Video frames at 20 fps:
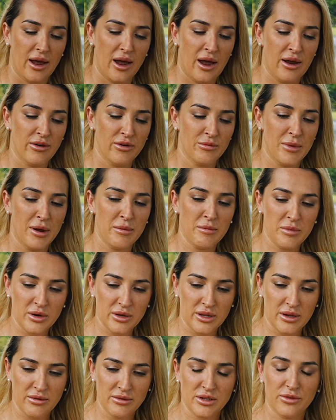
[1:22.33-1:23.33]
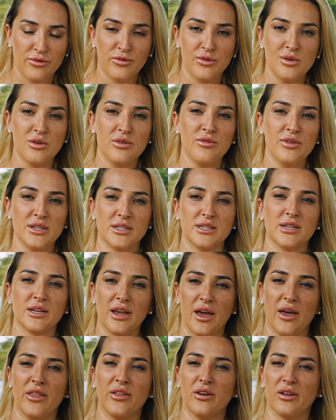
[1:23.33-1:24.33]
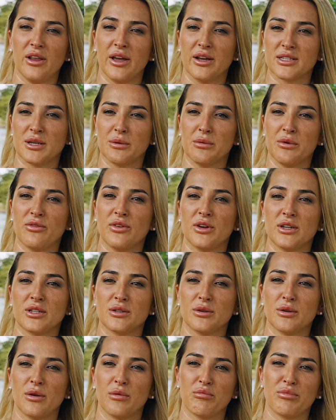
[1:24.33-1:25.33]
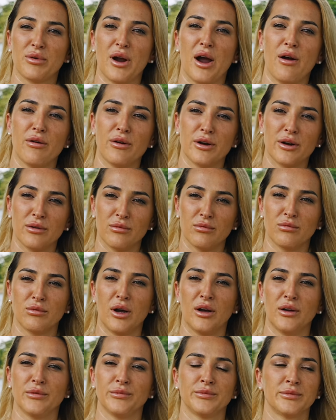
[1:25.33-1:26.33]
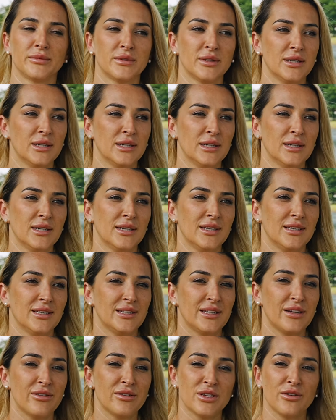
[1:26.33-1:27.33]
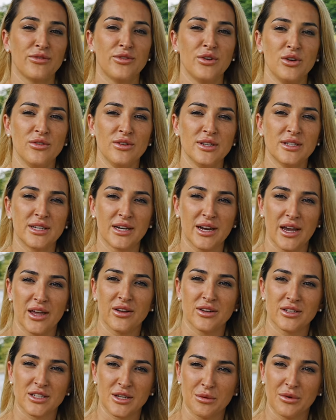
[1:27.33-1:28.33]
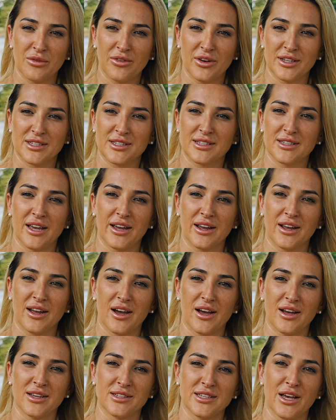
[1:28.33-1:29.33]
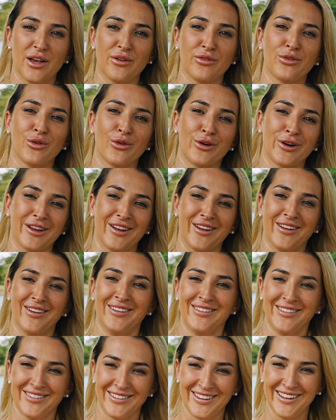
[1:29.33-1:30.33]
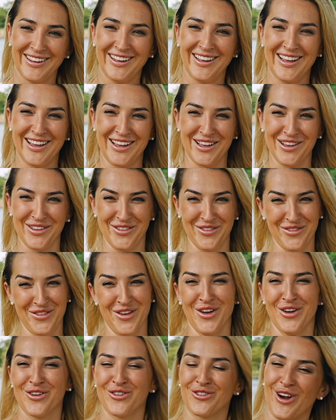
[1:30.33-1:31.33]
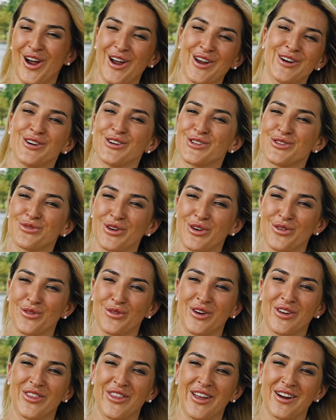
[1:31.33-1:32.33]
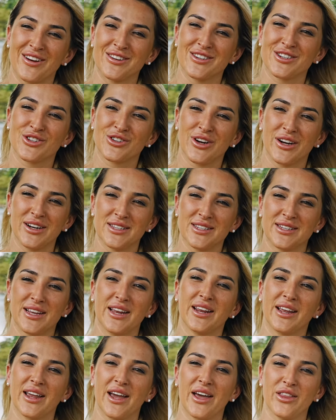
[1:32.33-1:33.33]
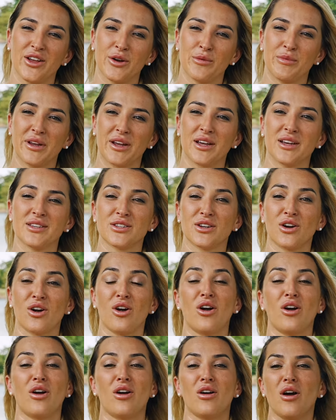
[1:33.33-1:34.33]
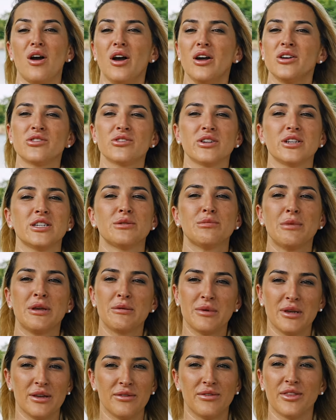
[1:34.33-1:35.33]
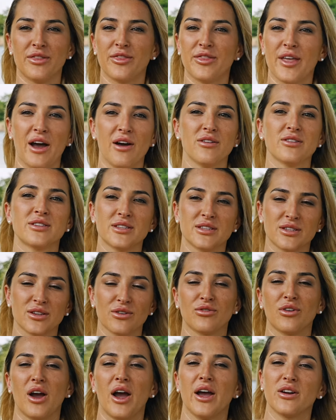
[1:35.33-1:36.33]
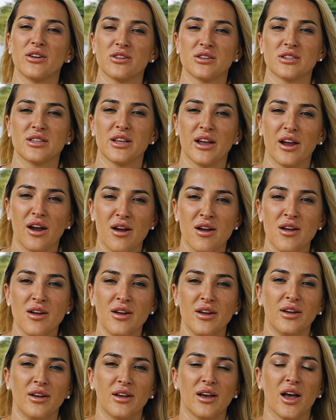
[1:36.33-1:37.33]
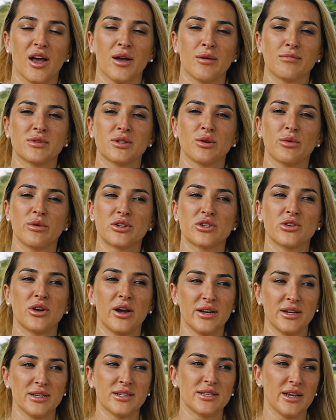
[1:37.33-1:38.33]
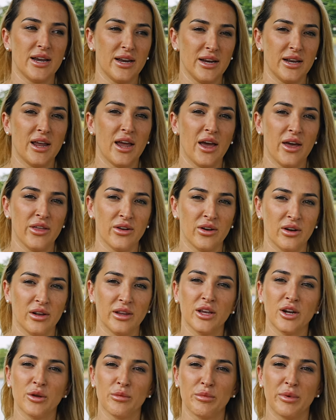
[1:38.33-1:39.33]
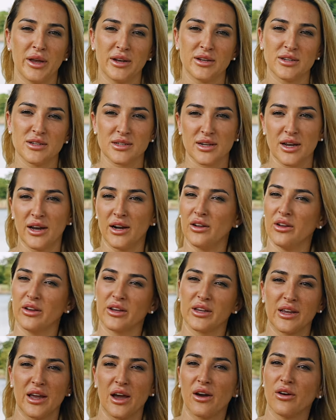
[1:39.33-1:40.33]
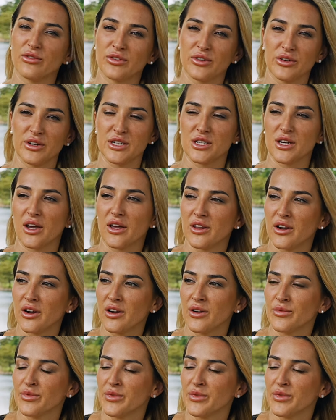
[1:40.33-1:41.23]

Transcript: I remember there was a few of us together, like some of us Broward, well, there was a few of us together, some of us like uh, South Florida riders were, were there just trying to stay together because there are hundreds, maybe even thousands of riders there. Um, so we were trying to stay together a little bit, just kind of looking out for each other.